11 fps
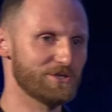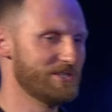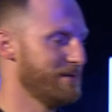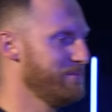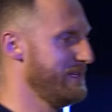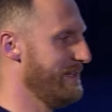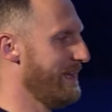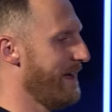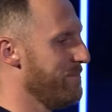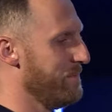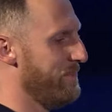So something
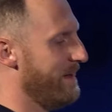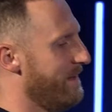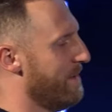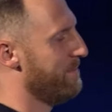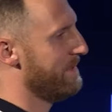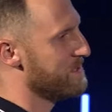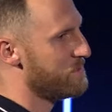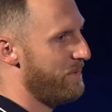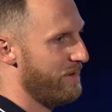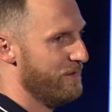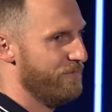that I've been picking up in the
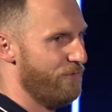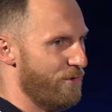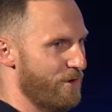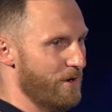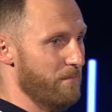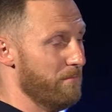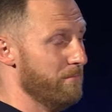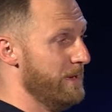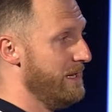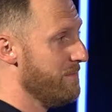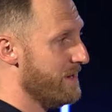spirit for
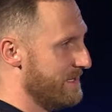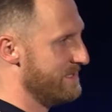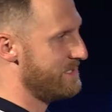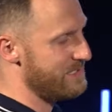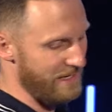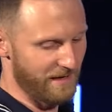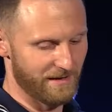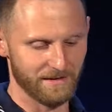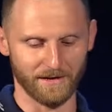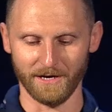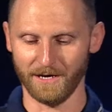many months,
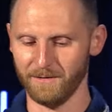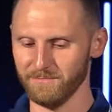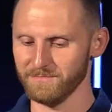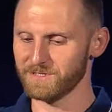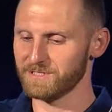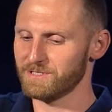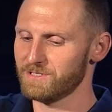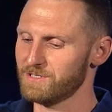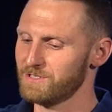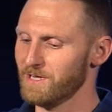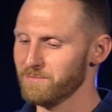and
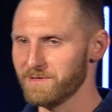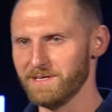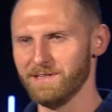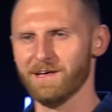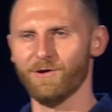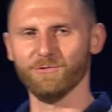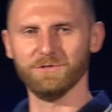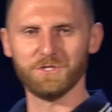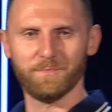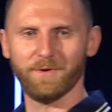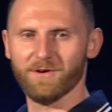something the
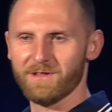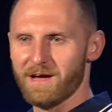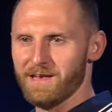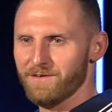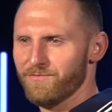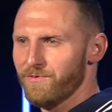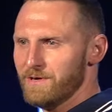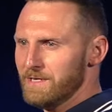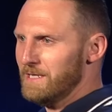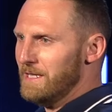Holy Spirit kind of